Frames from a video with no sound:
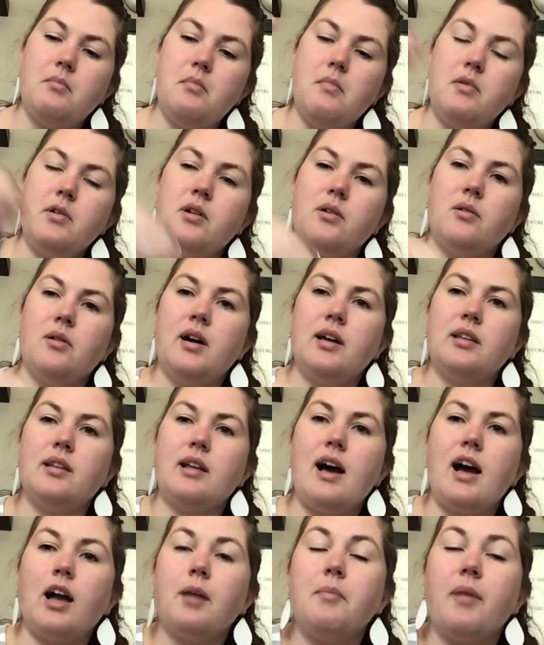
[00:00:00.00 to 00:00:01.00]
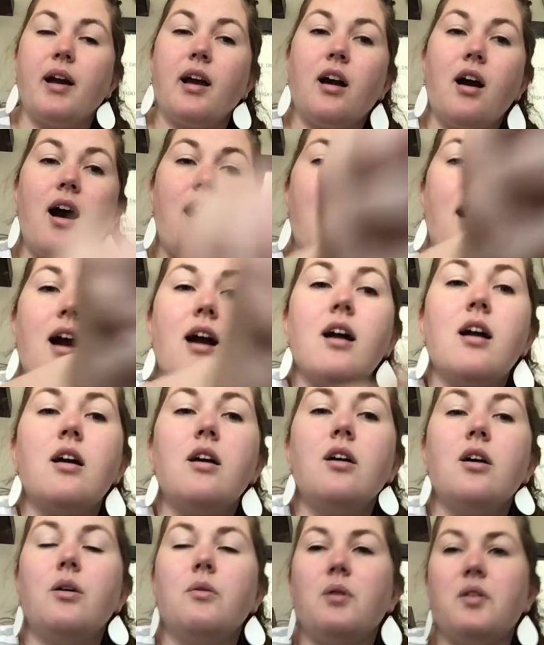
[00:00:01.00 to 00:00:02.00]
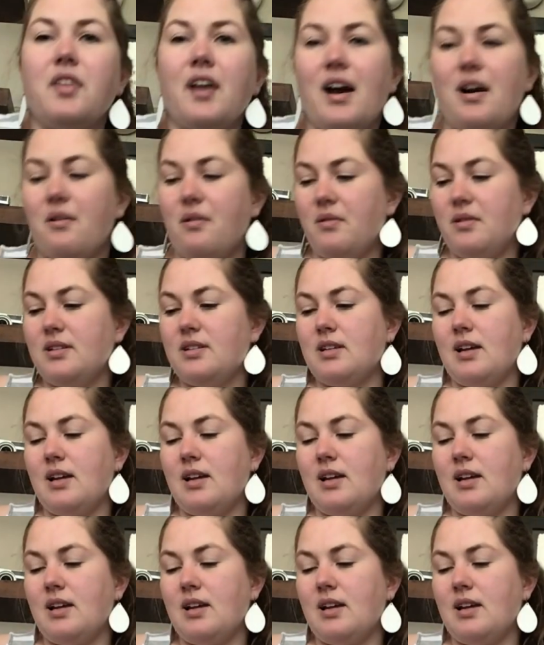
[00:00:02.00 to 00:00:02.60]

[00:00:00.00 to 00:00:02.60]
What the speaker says: unlock my car without